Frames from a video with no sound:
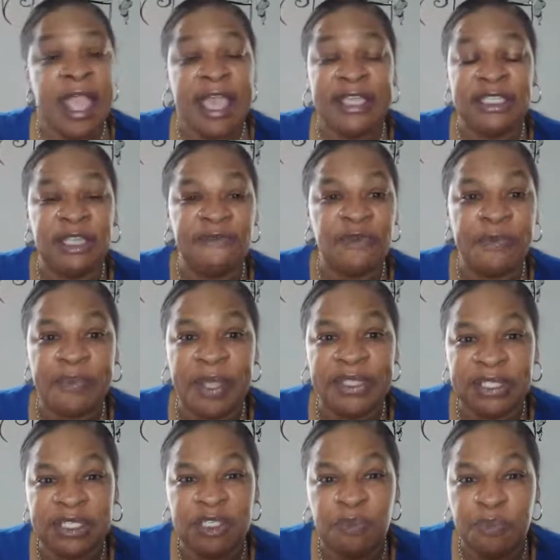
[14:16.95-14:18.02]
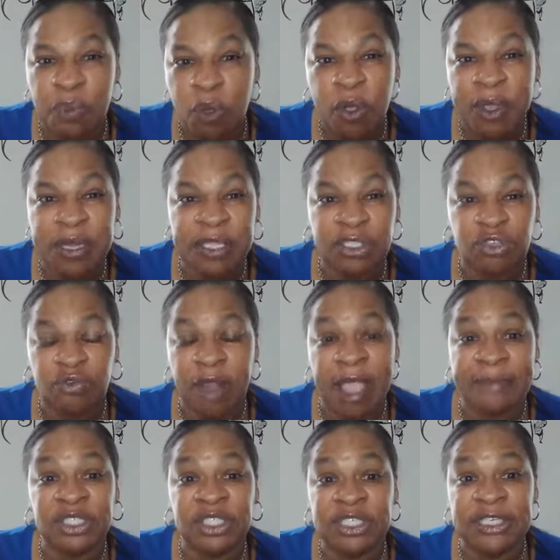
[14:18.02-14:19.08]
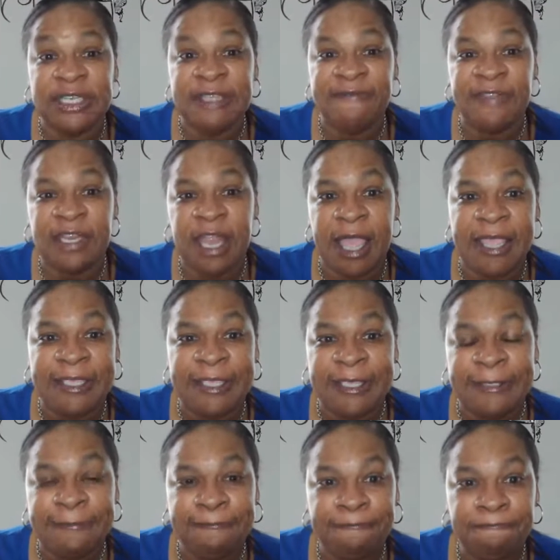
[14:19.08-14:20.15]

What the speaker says: in different places supporting this crap shouldn't even like it.